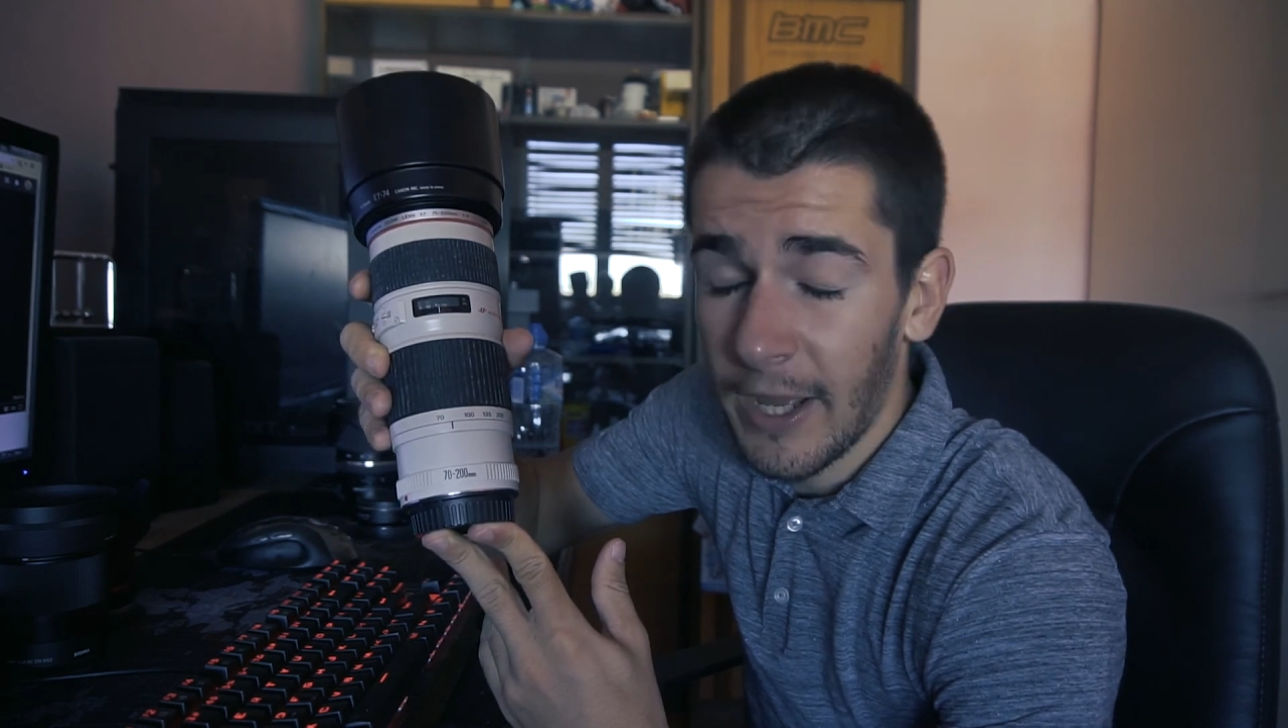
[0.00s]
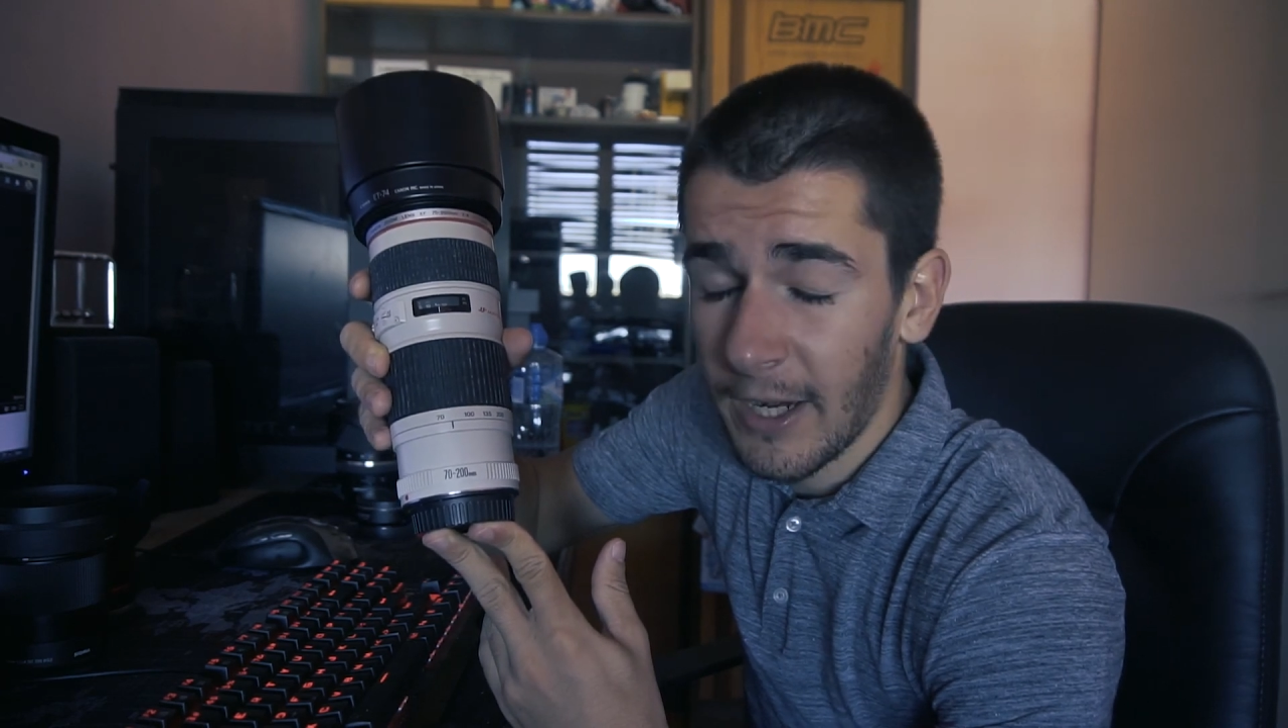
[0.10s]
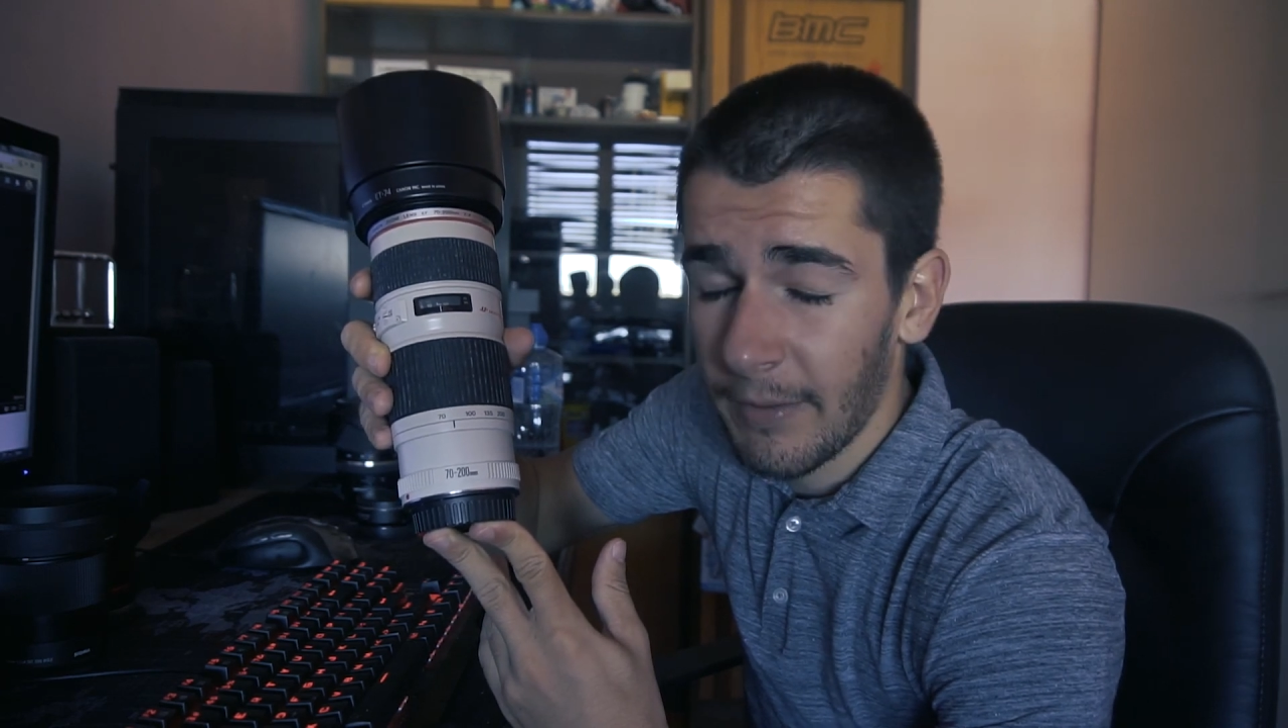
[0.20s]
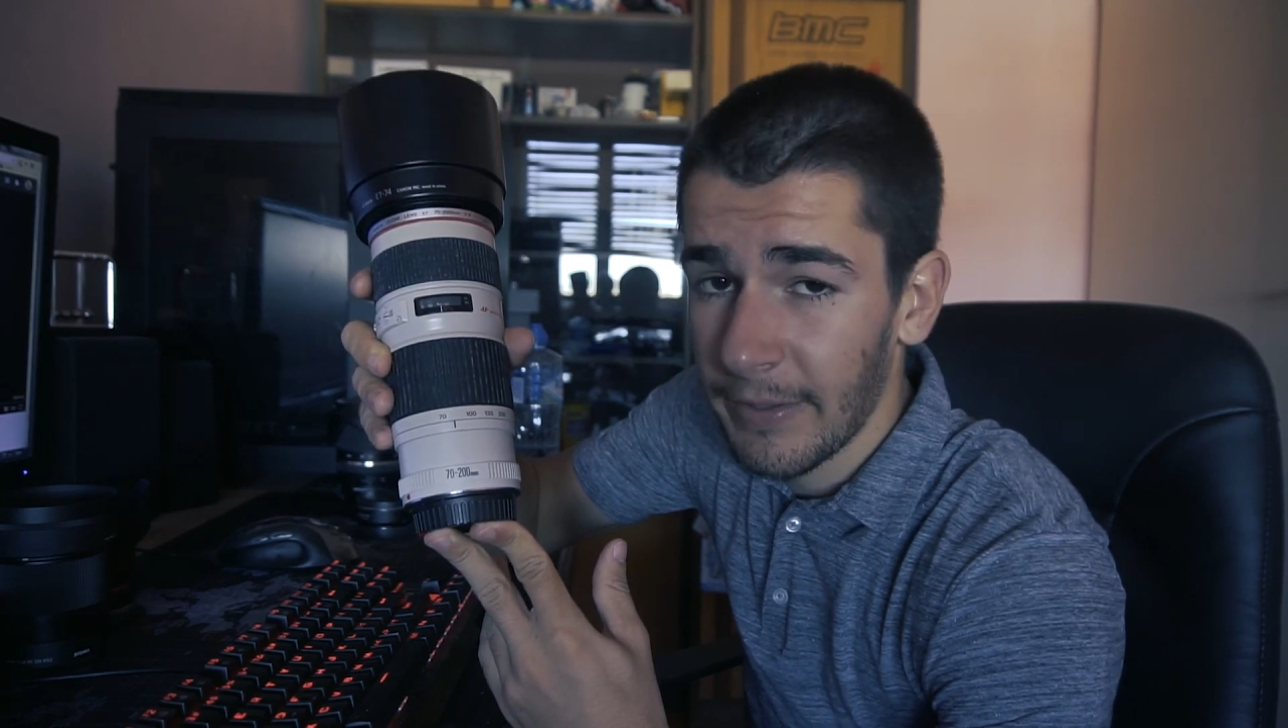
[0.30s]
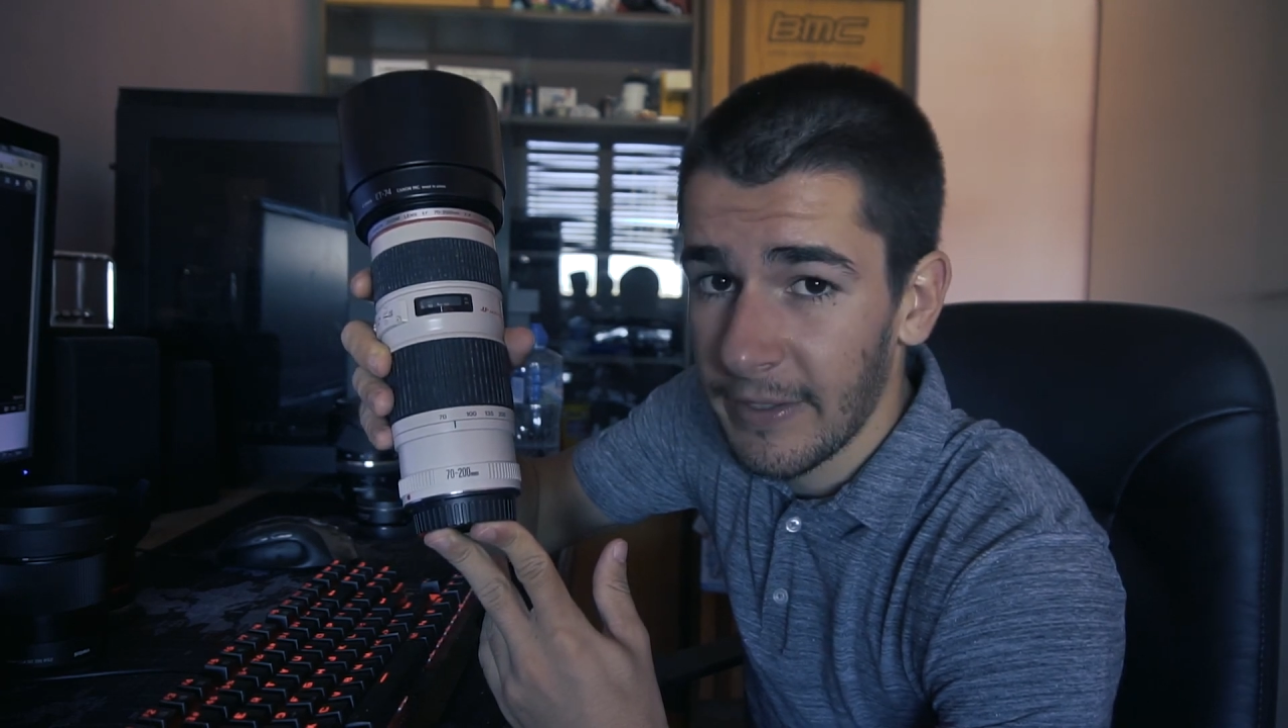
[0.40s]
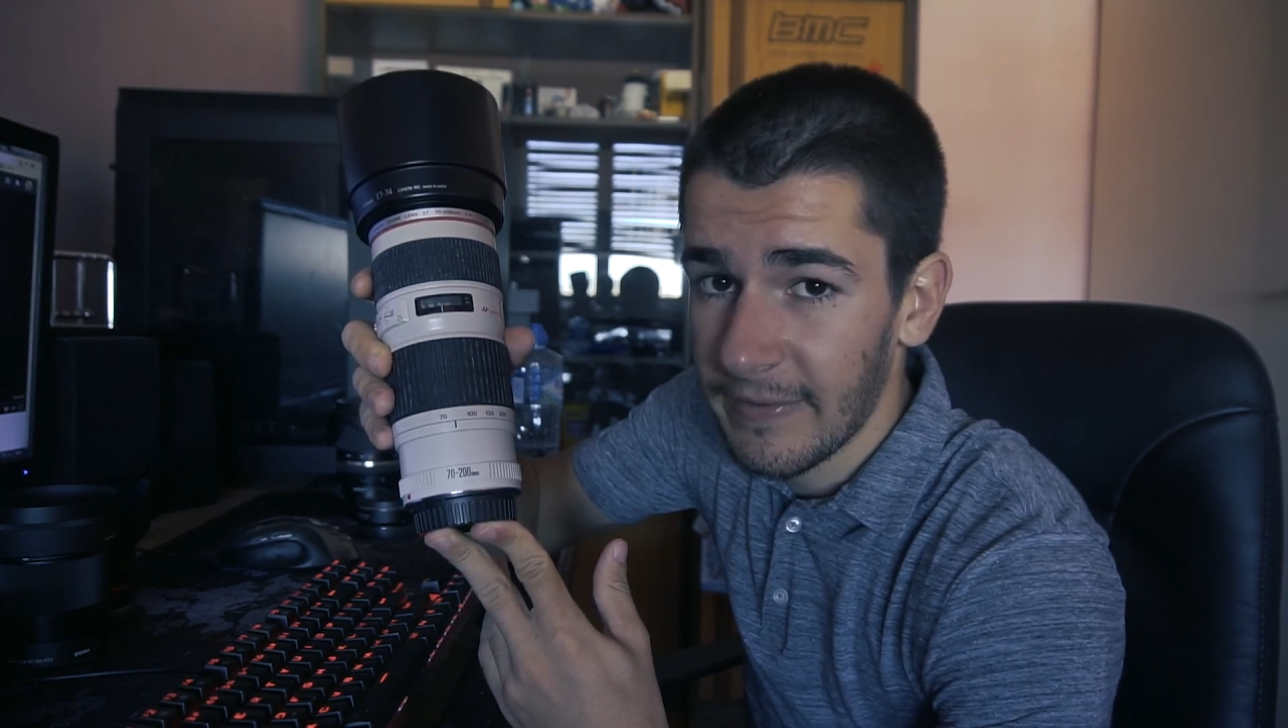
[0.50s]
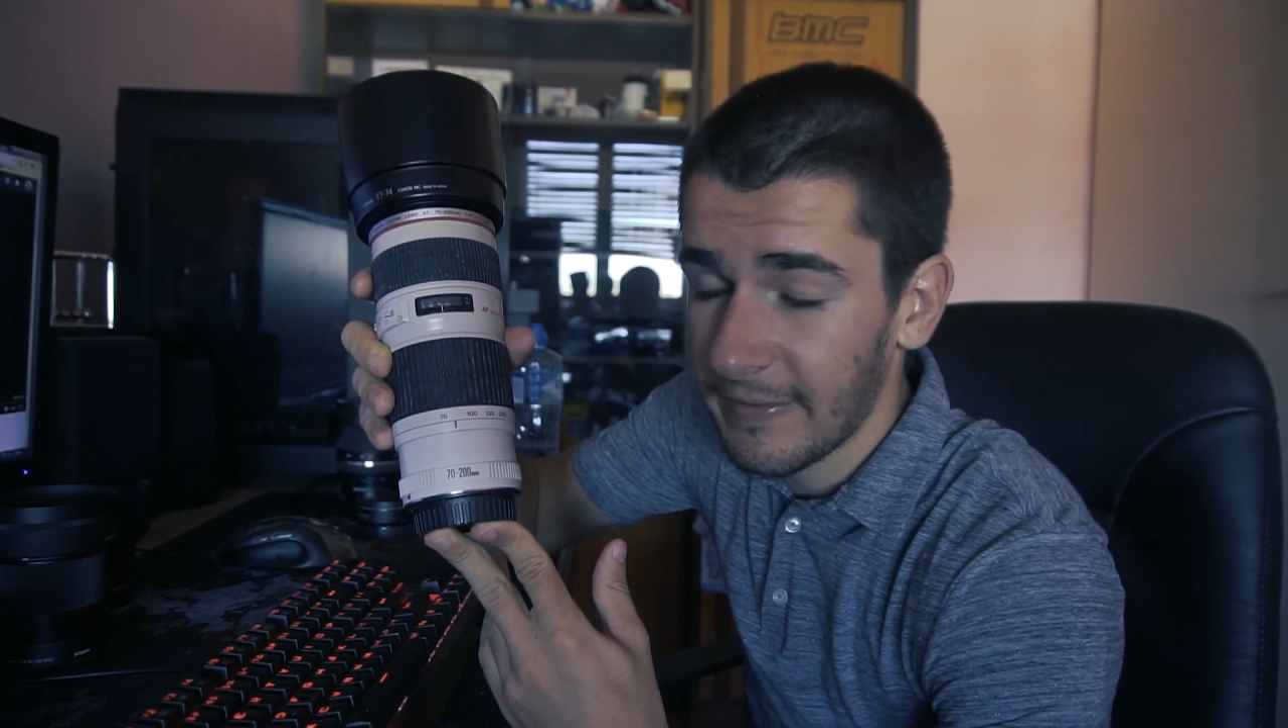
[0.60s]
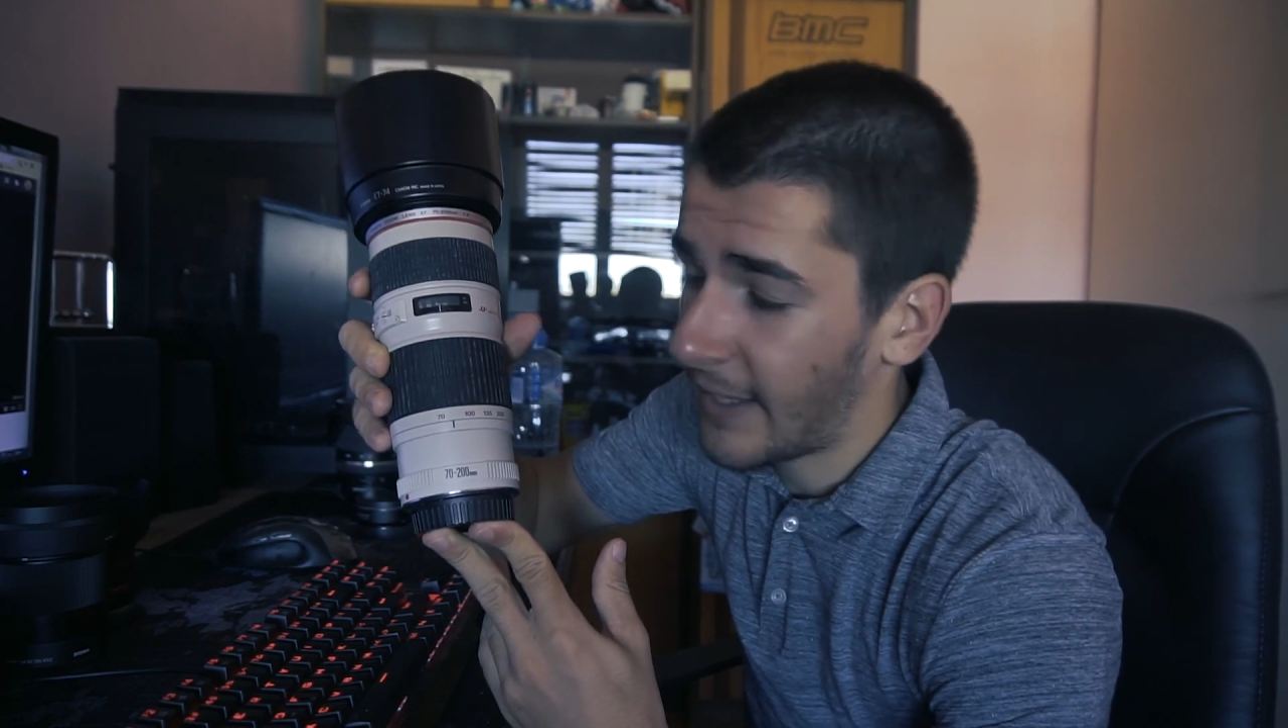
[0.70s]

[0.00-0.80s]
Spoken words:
elements,